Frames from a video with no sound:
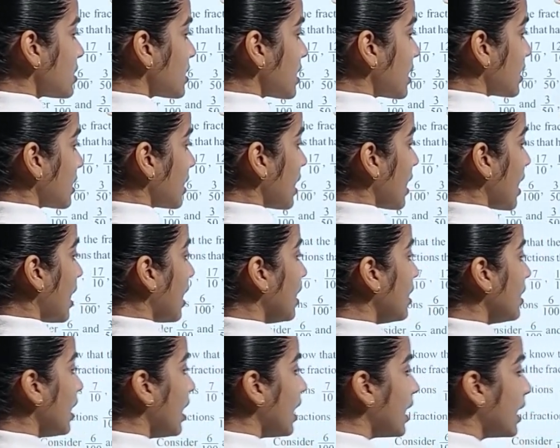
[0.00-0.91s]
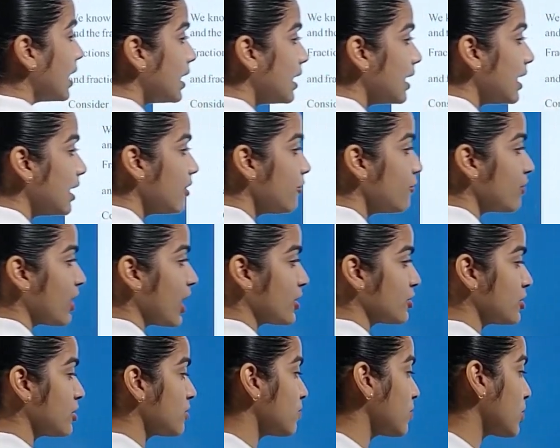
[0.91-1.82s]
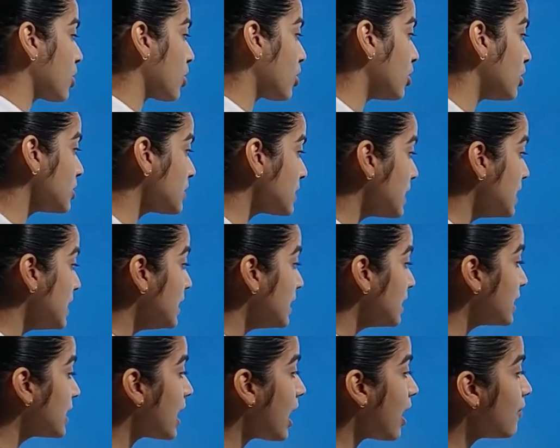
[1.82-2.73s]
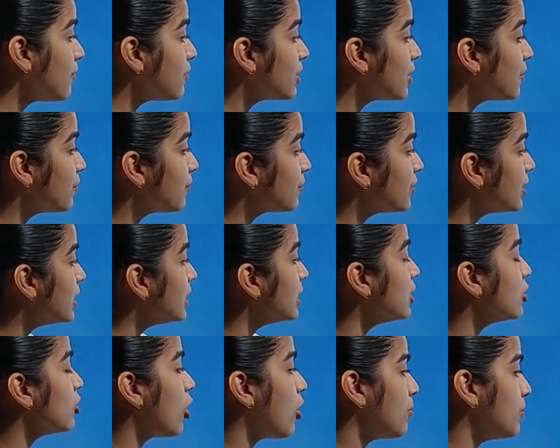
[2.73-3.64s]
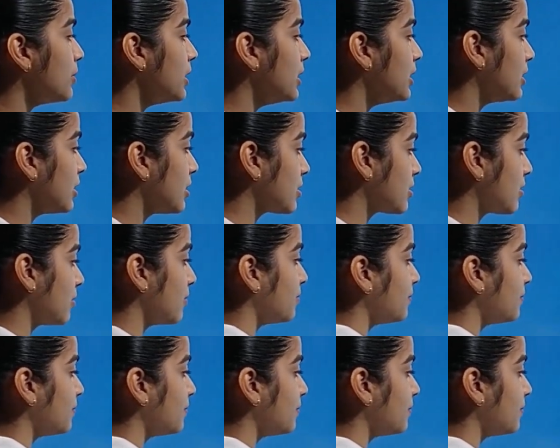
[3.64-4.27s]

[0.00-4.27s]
yet they are unlike fractions because they have different denominators.